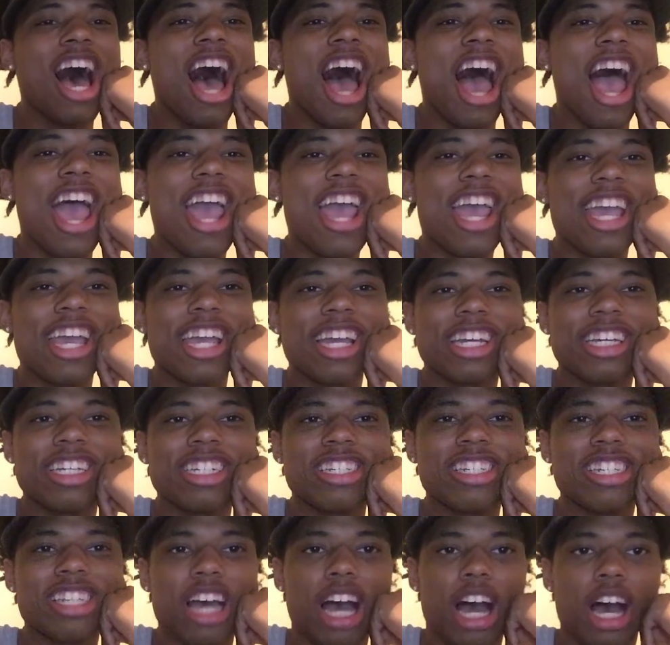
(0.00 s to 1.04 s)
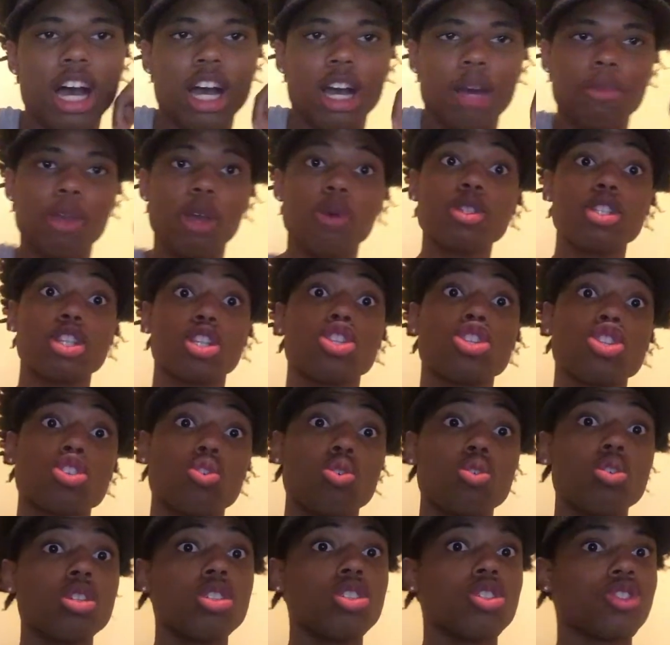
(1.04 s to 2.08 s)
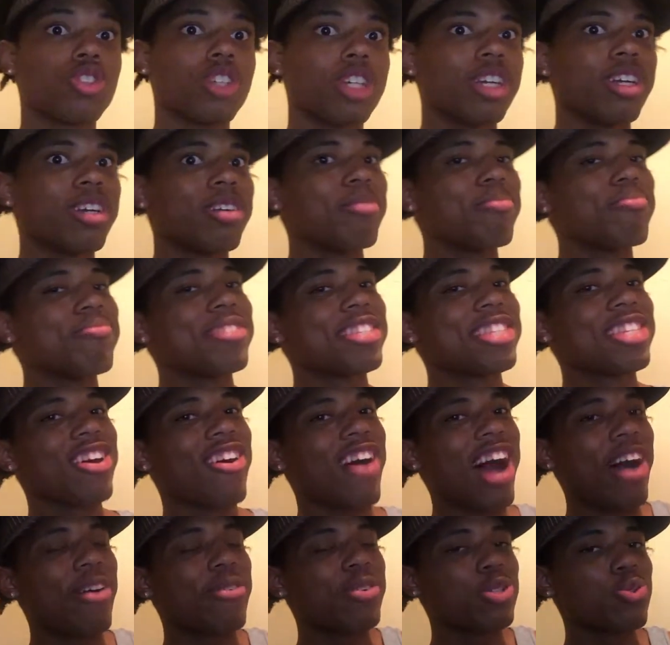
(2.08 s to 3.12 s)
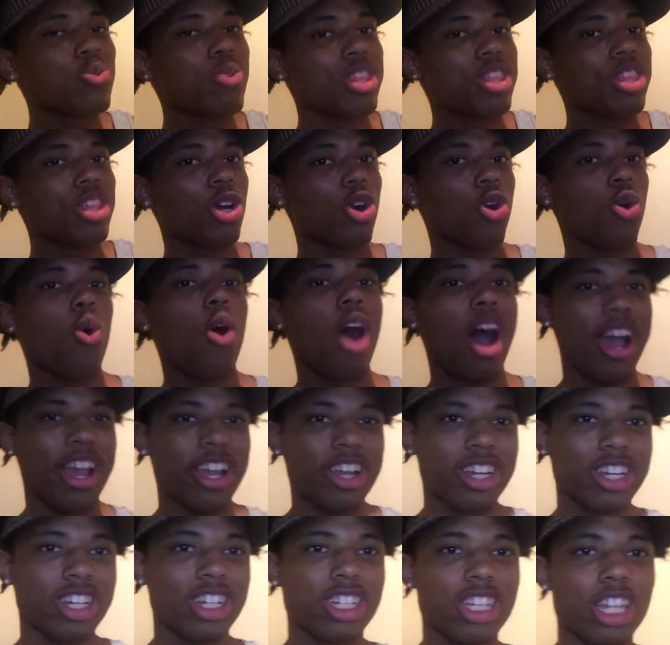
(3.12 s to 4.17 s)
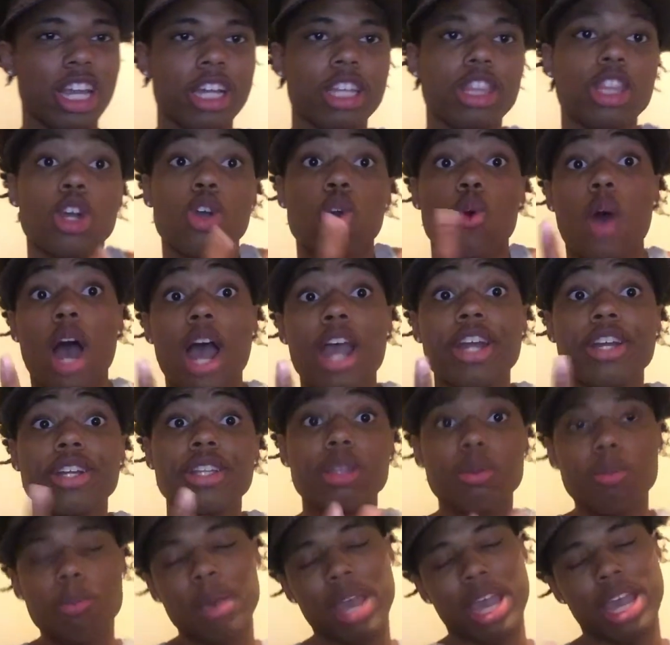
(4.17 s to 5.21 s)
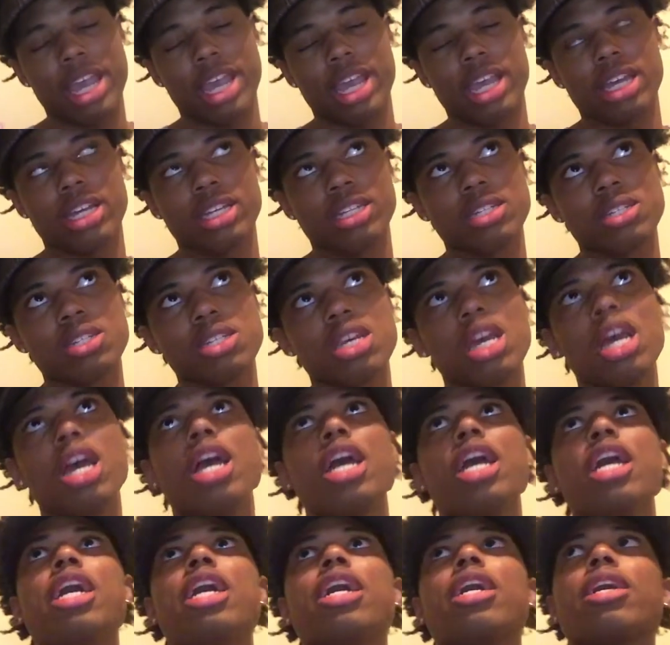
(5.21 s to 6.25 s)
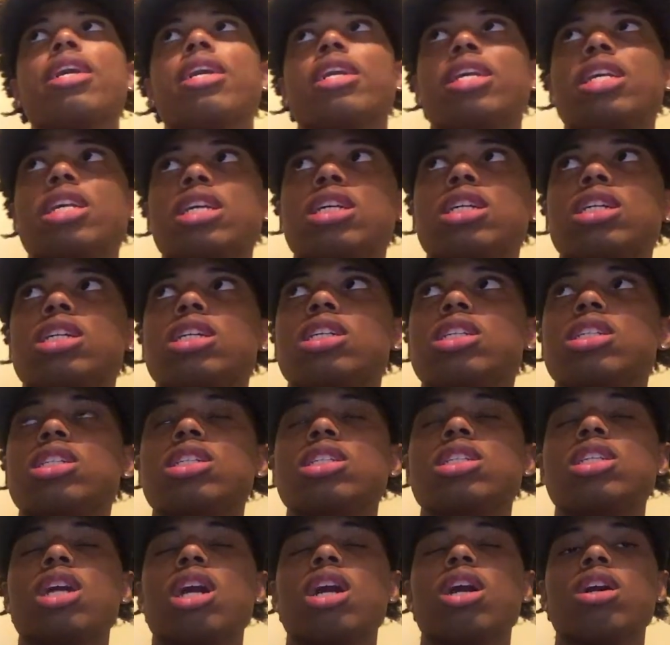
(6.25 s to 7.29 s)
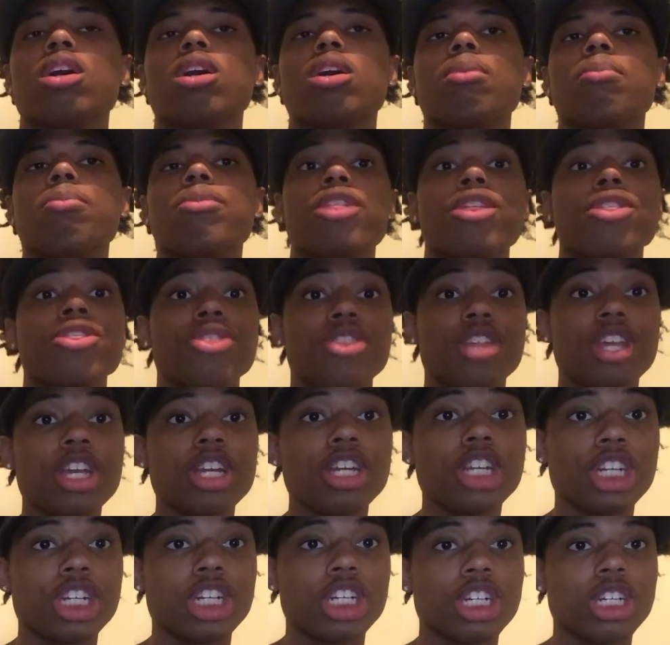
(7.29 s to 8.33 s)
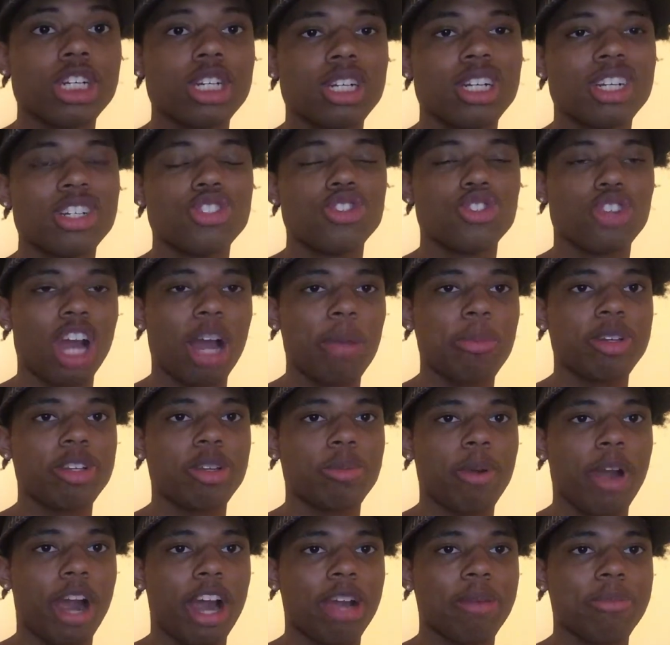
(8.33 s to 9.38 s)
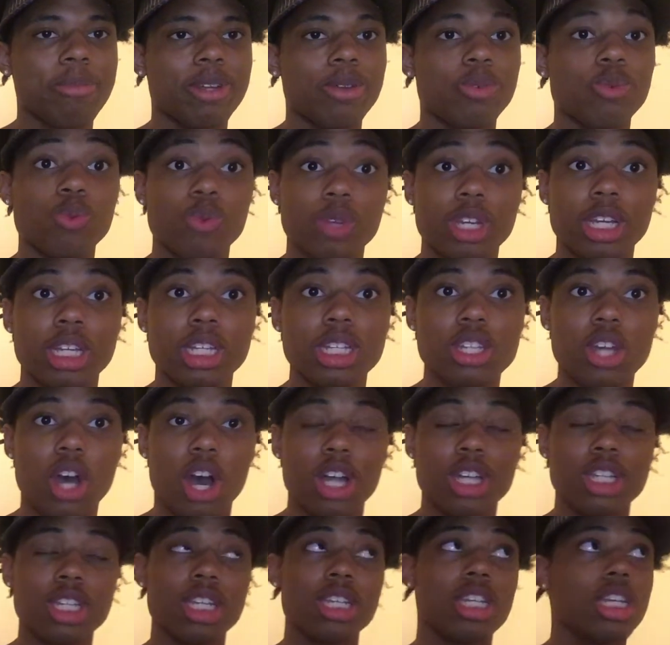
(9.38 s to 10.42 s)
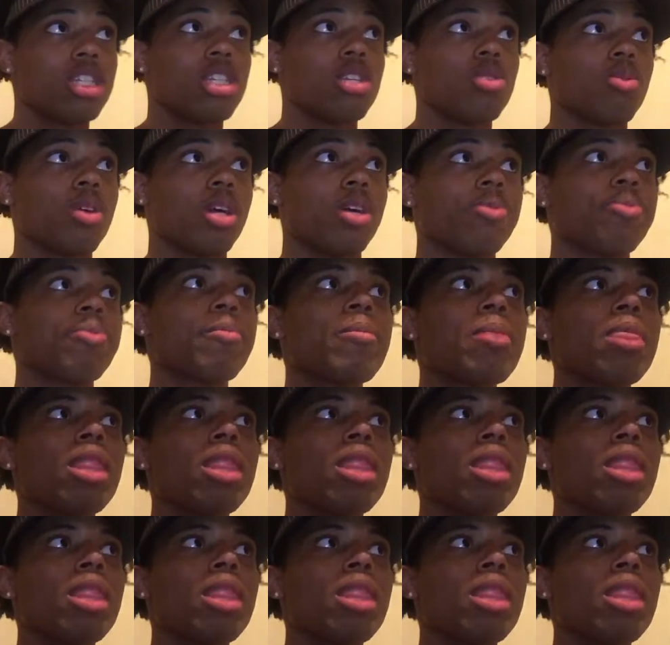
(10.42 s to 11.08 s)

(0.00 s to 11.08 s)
And it was a school trip. So I was with the choir, like the choir, the band, and the theater drama department went to Disney World.